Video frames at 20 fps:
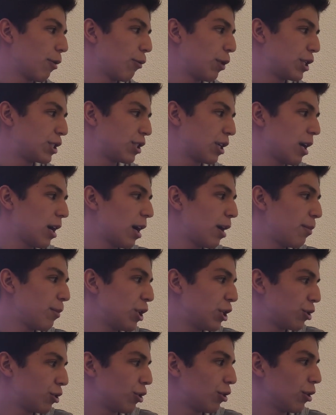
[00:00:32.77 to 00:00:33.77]
which are
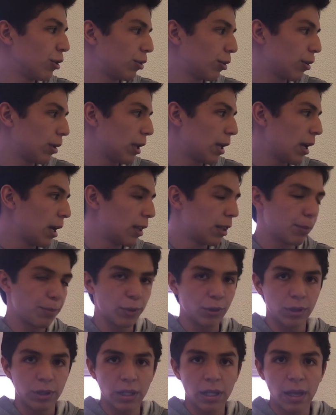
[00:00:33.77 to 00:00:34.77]
measured
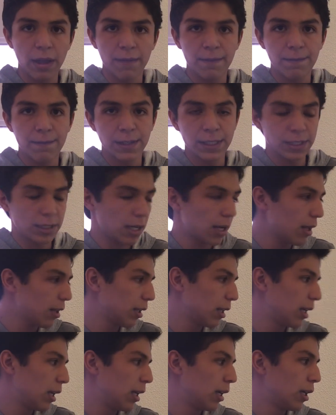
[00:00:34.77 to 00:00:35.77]
the
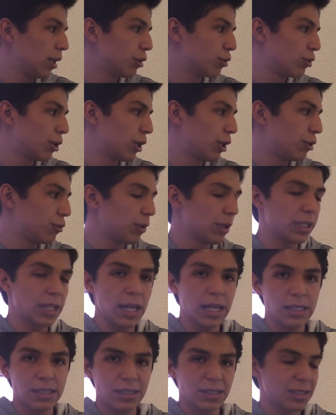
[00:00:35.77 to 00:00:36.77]
physical in 23
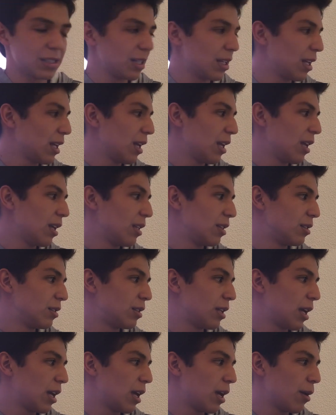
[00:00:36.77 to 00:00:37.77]
days,
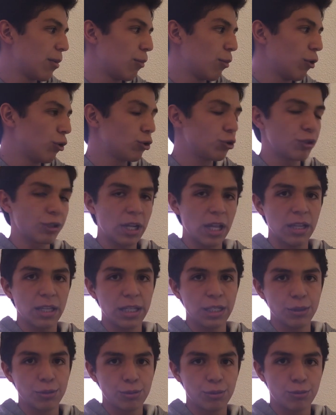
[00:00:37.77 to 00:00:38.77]
the emotional
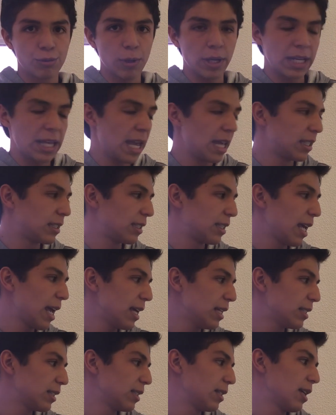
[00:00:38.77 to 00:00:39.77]
in 28
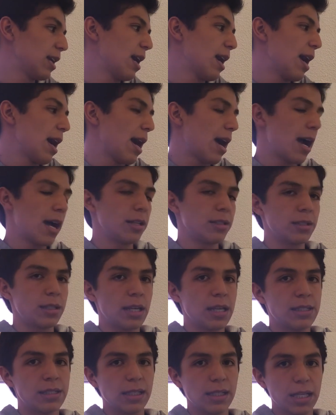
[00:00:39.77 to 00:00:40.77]
days, and
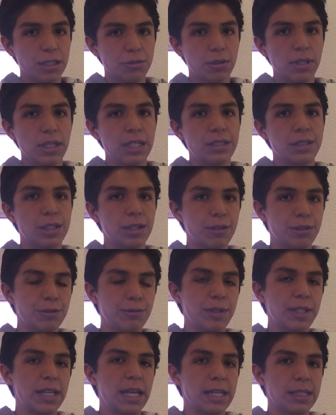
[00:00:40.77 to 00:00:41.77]
the intellectual in
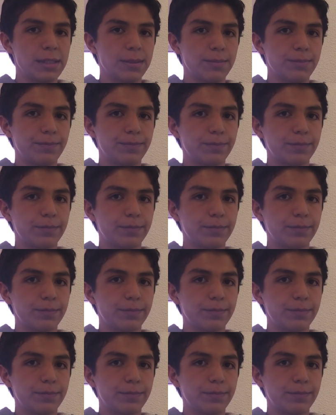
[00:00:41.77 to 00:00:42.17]
33 days.